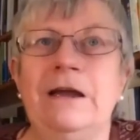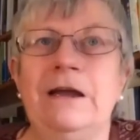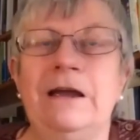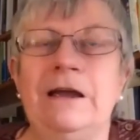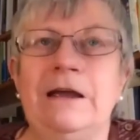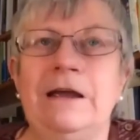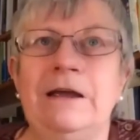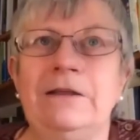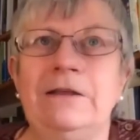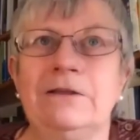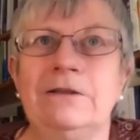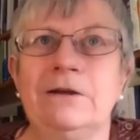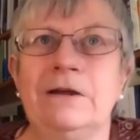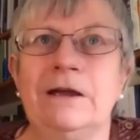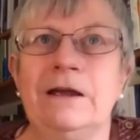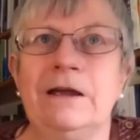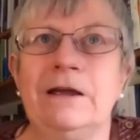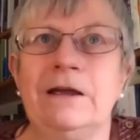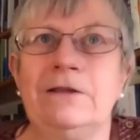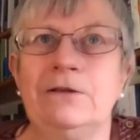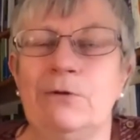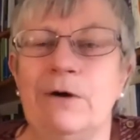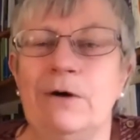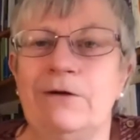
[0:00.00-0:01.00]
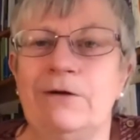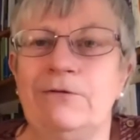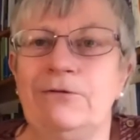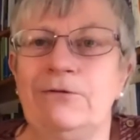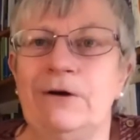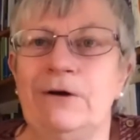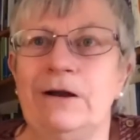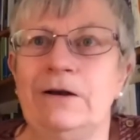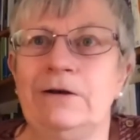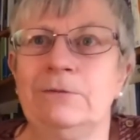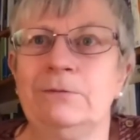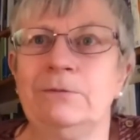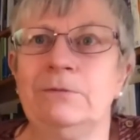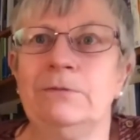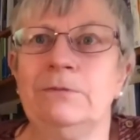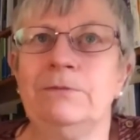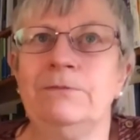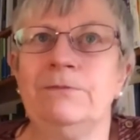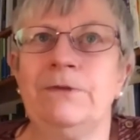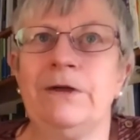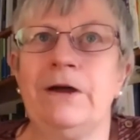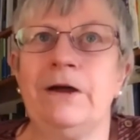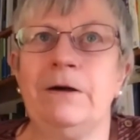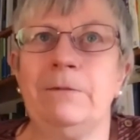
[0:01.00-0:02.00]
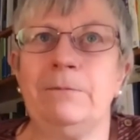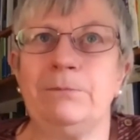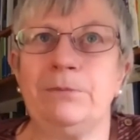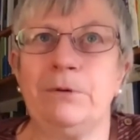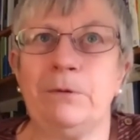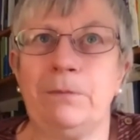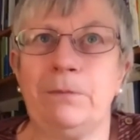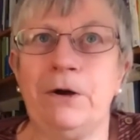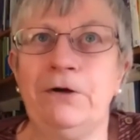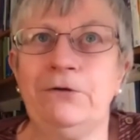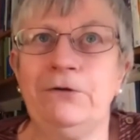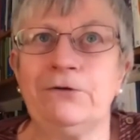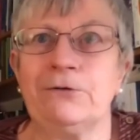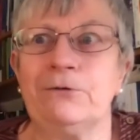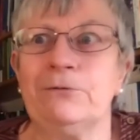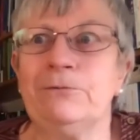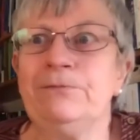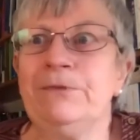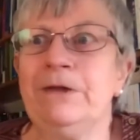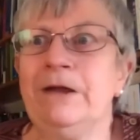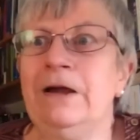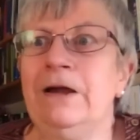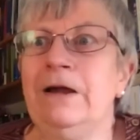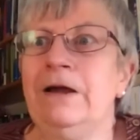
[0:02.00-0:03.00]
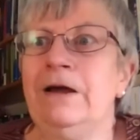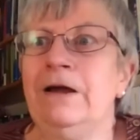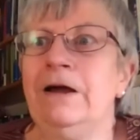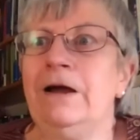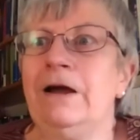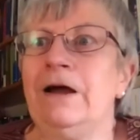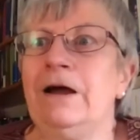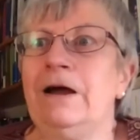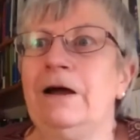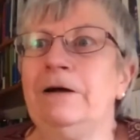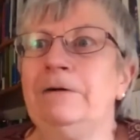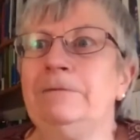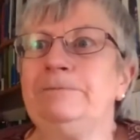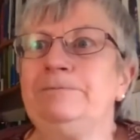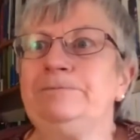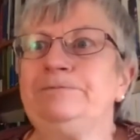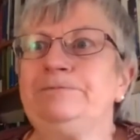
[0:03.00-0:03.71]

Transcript: in the referendum proposal, and